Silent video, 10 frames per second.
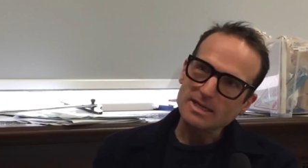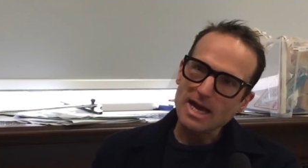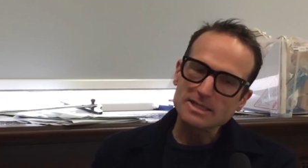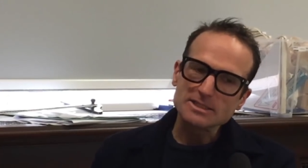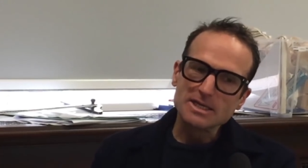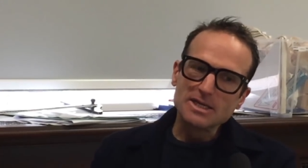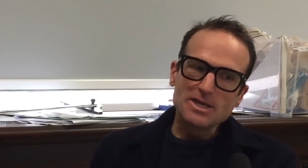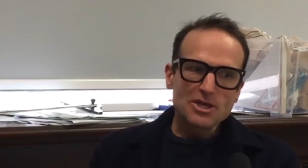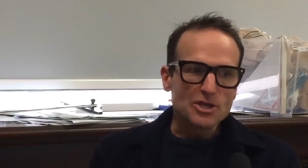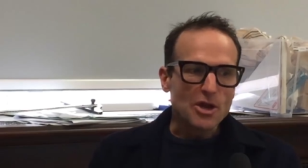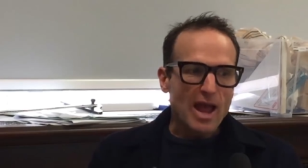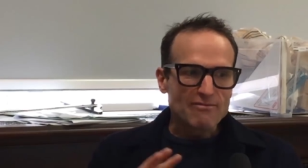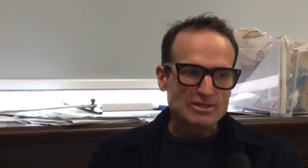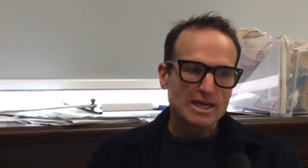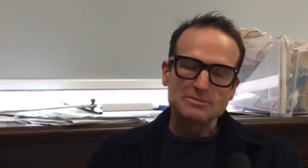And, you know,
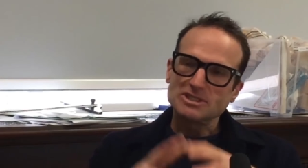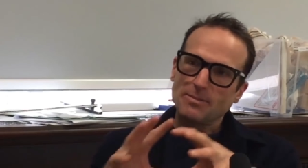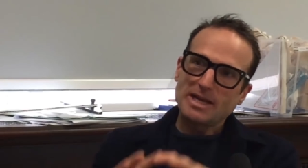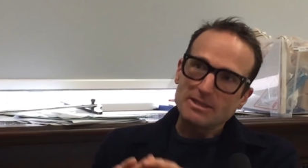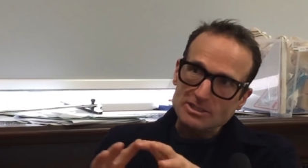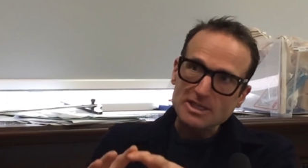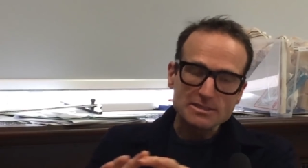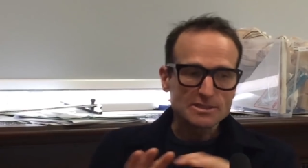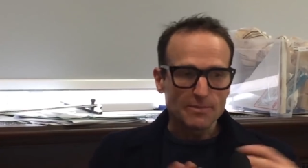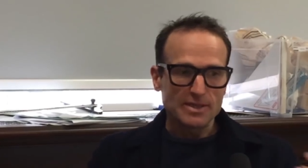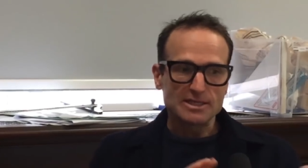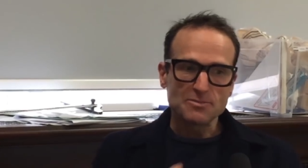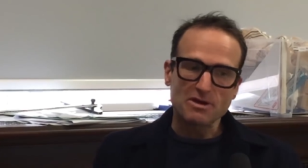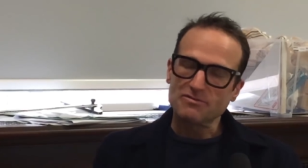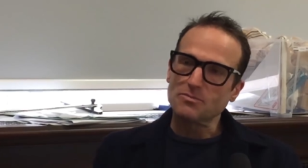every time someone else does something as
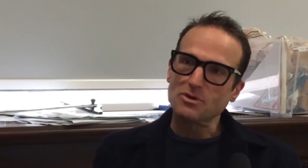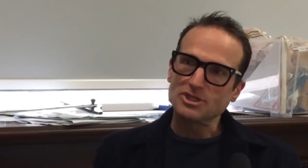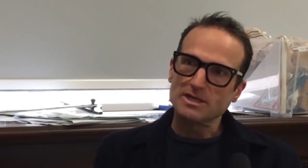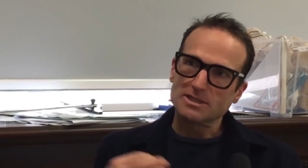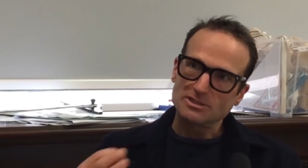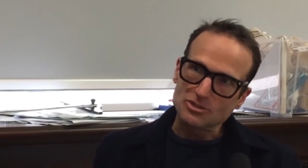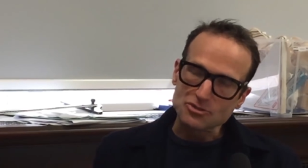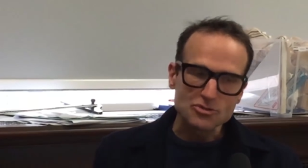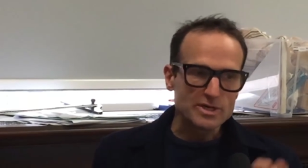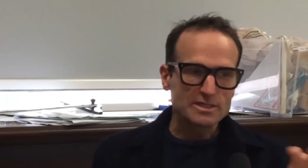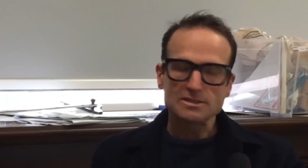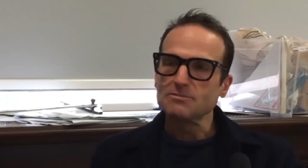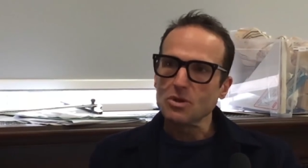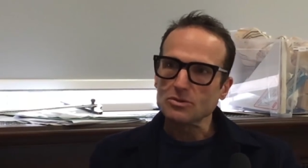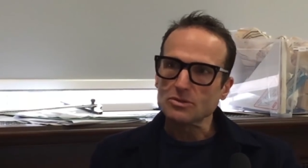part of your project, does a drawing, does a
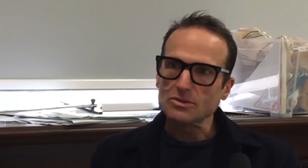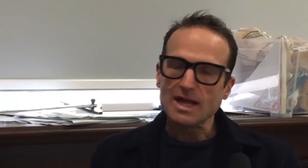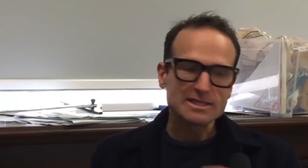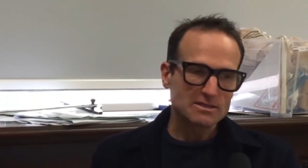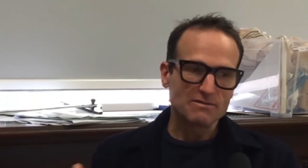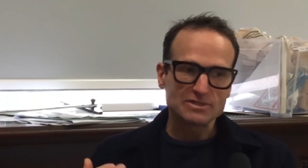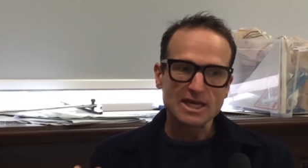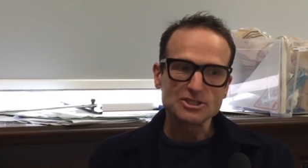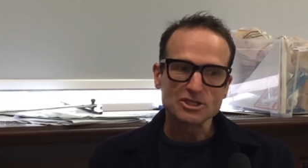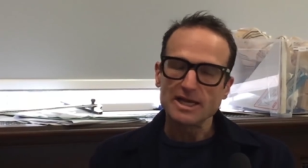model, has a conversation,